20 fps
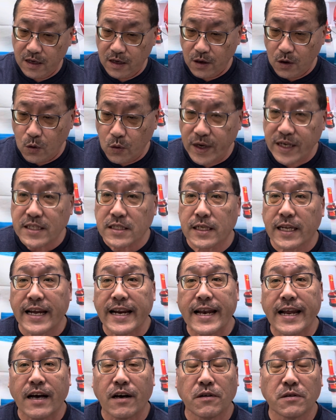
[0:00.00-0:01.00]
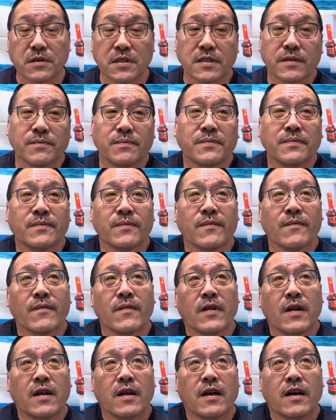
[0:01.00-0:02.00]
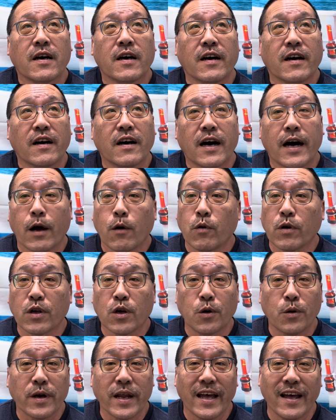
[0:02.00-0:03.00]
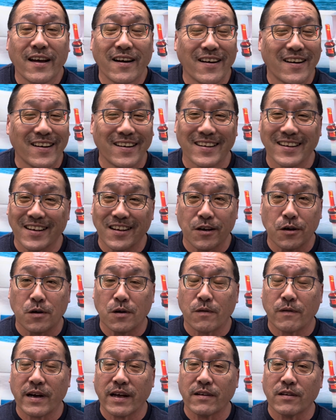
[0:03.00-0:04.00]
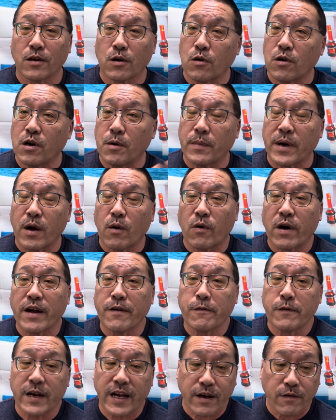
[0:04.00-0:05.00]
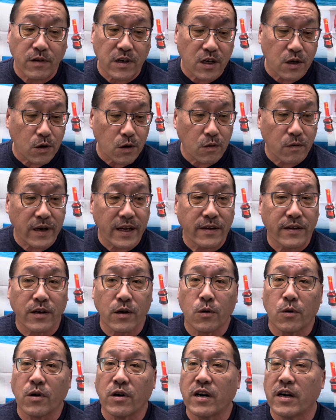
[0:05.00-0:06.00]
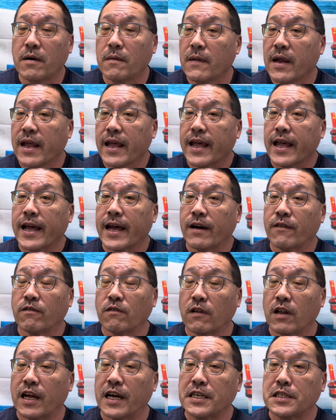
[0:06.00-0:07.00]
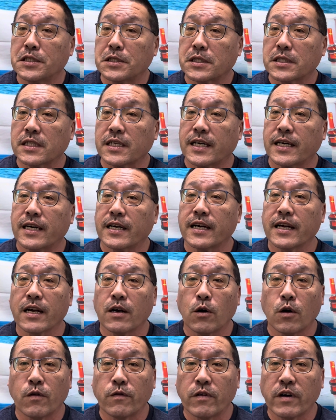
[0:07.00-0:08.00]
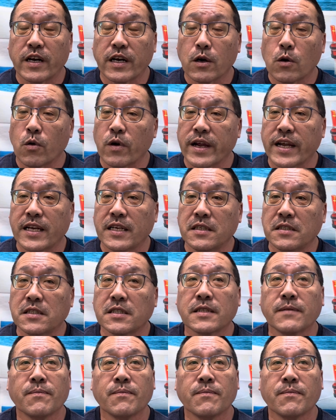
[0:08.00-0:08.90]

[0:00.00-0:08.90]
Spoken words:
Quinn's Lighthouse, I would go around the corner. My wife and I would go around the corner, have lunch over at Quinn's.